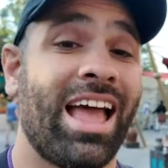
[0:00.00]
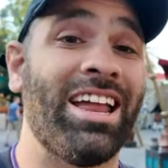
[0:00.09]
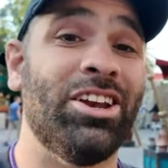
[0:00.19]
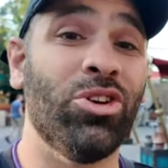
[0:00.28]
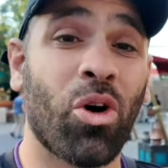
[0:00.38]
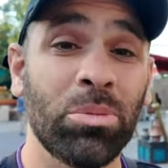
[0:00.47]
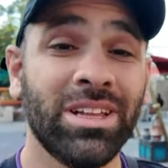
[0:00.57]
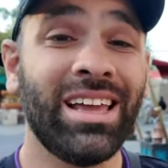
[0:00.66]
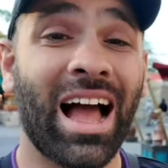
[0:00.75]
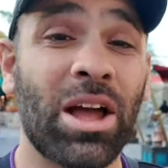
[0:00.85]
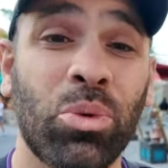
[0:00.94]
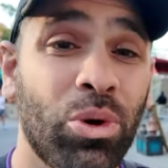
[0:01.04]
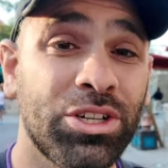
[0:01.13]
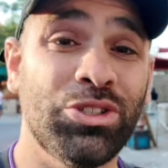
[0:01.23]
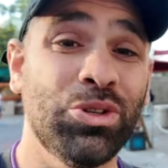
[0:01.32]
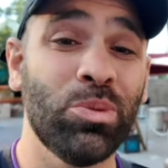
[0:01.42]
And normally I
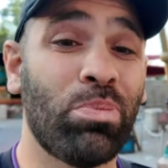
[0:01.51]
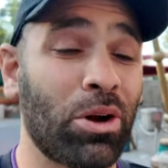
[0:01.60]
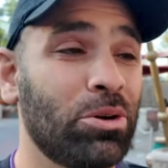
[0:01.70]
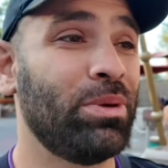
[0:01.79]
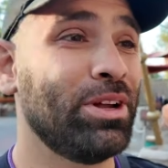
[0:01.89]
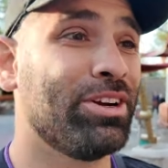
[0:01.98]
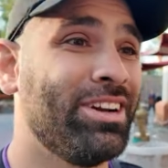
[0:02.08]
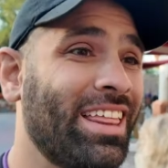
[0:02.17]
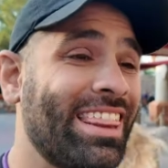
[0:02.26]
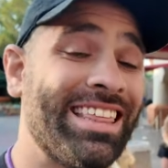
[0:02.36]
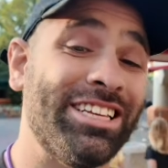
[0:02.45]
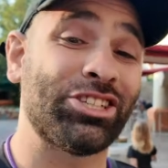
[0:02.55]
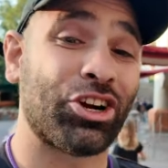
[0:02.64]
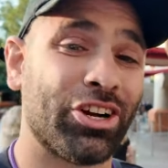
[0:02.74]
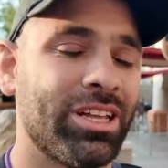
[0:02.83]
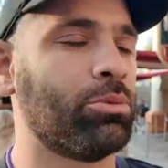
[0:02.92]
wouldn't do Butterbeer this
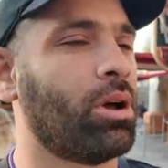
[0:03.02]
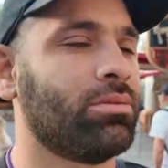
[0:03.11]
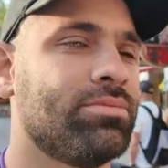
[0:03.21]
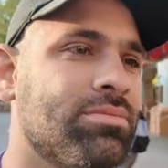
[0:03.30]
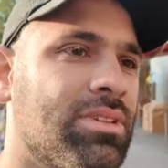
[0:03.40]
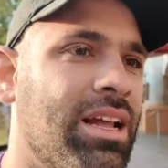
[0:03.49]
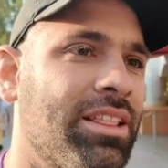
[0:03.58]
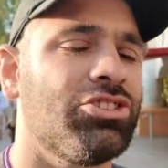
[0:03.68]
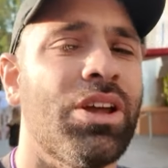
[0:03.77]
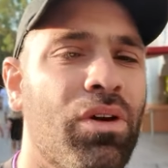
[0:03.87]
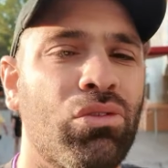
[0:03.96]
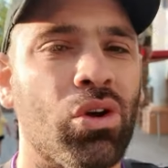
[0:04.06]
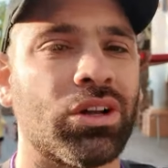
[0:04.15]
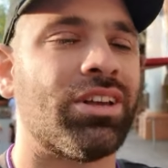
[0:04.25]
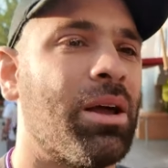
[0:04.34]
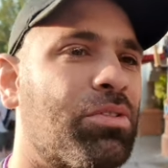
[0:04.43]
early. Well, there's never a
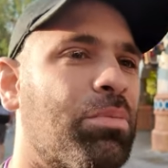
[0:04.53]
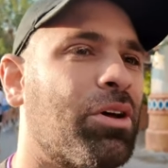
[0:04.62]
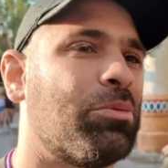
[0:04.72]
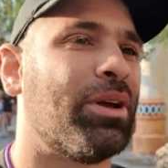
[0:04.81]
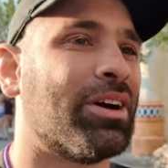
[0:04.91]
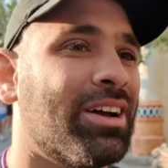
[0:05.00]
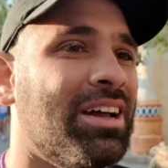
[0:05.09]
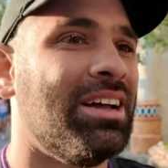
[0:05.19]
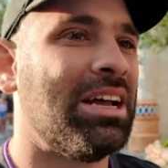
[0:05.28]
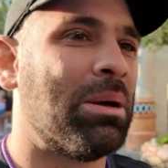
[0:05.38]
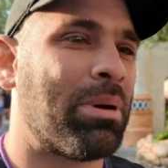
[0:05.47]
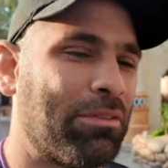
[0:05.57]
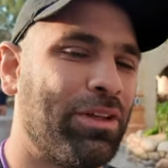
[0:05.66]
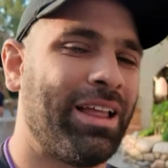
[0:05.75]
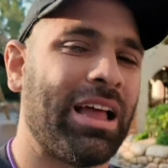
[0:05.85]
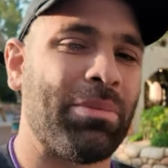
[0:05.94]
wrong time for Butterbeer, but I
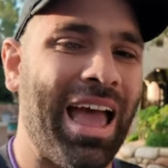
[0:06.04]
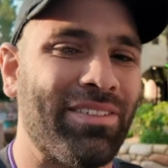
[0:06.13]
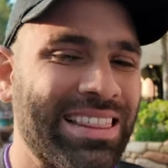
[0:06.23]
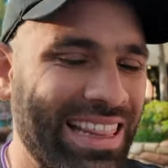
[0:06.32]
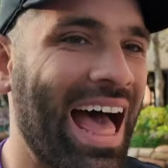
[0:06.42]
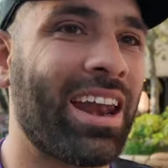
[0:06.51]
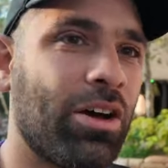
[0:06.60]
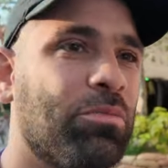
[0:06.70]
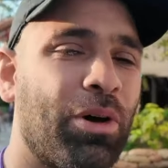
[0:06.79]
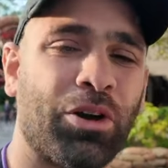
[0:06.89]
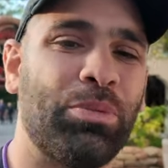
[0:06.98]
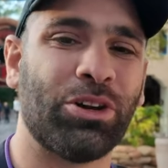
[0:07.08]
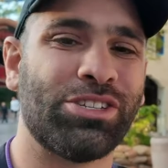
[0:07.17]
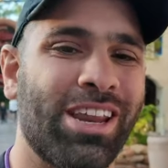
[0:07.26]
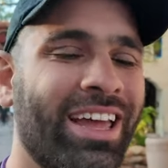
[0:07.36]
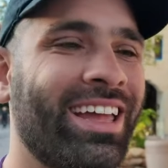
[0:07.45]
feel like I'm gonna have a lot of Butterbeer
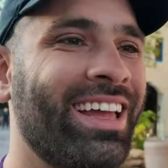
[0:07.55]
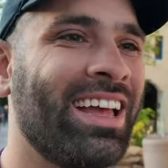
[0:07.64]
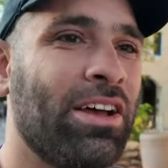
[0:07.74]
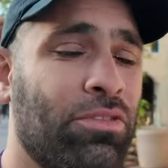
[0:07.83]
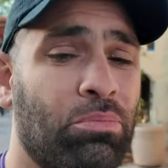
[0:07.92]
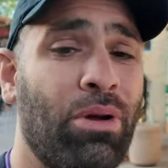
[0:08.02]
today for